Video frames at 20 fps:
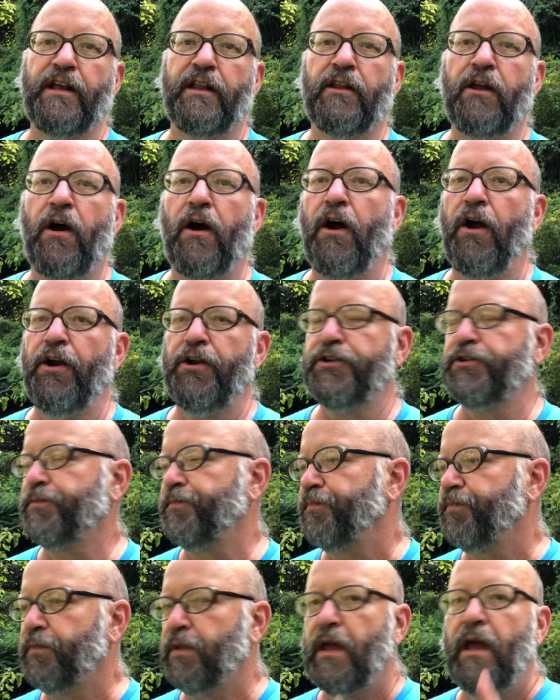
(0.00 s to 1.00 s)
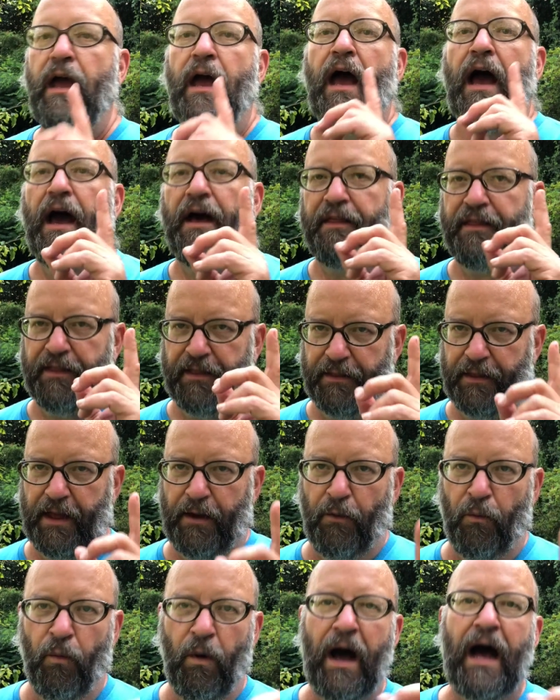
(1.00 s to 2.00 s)
large.
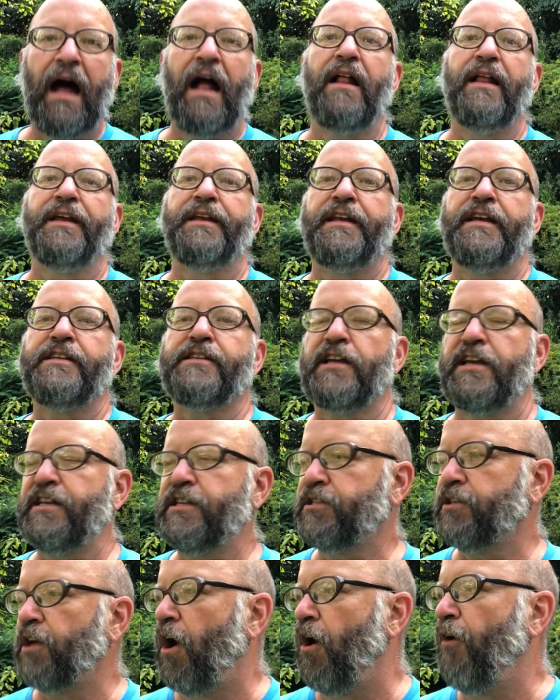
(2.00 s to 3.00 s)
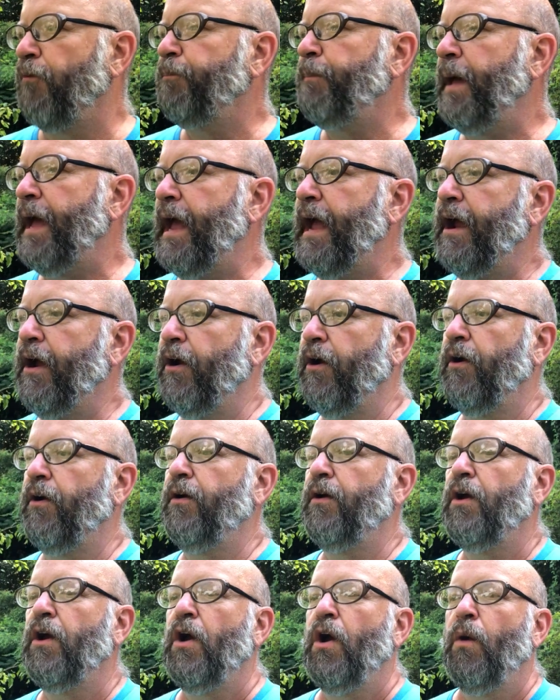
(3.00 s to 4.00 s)
While it is a soft pear,